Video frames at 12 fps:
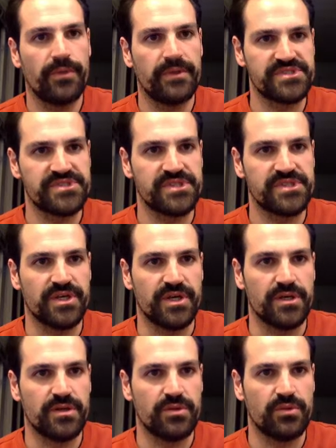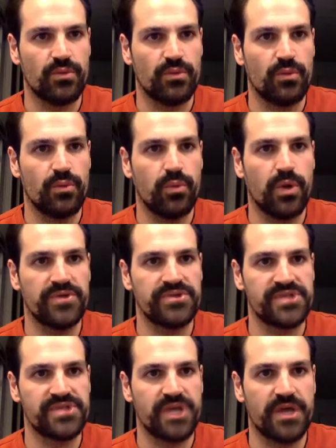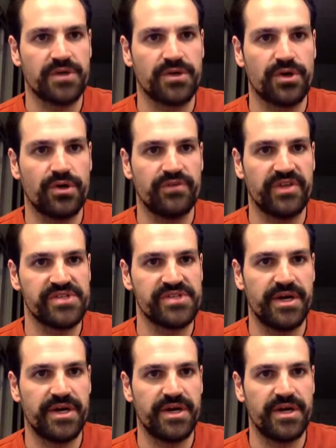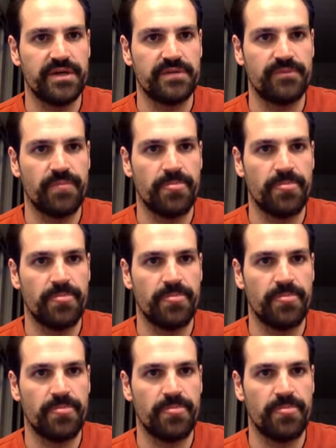let's see, one sine curve ends there,